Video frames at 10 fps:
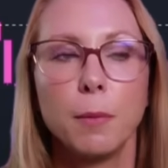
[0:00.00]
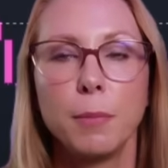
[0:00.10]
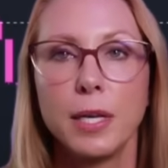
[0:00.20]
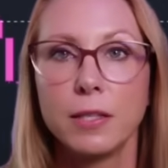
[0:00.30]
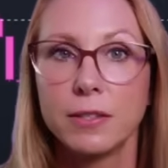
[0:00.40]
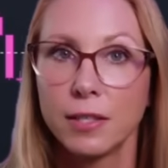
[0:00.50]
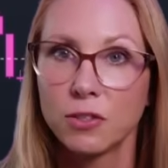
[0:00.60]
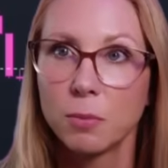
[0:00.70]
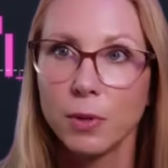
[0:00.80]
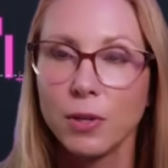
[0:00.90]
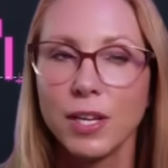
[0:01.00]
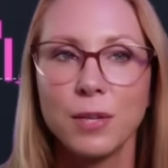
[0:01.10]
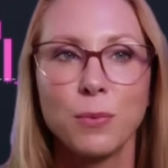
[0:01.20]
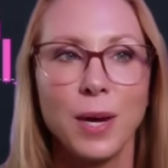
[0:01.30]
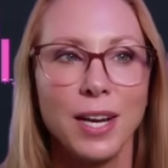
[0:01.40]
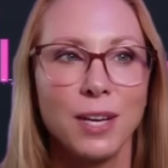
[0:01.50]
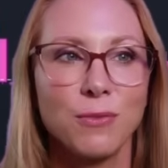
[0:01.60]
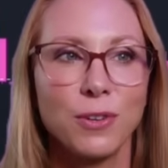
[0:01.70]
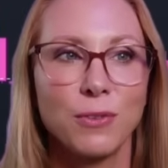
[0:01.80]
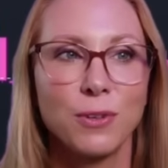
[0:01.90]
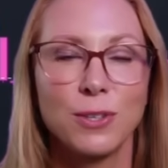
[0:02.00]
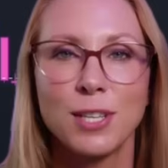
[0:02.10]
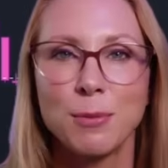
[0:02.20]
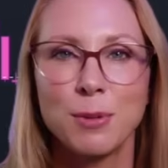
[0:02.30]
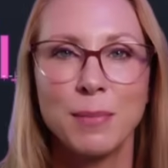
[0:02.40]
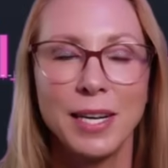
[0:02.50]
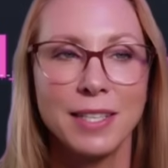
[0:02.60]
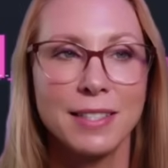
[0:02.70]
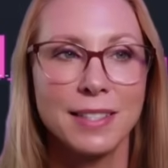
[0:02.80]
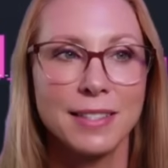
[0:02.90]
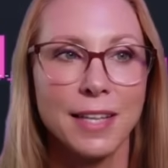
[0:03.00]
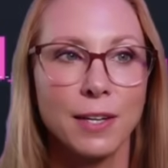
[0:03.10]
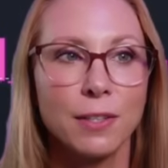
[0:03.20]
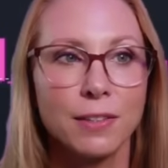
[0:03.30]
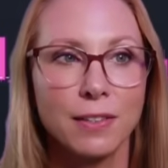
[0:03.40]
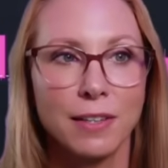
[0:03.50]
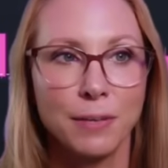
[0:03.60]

being sensible and waiting for the first couple of minutes to settle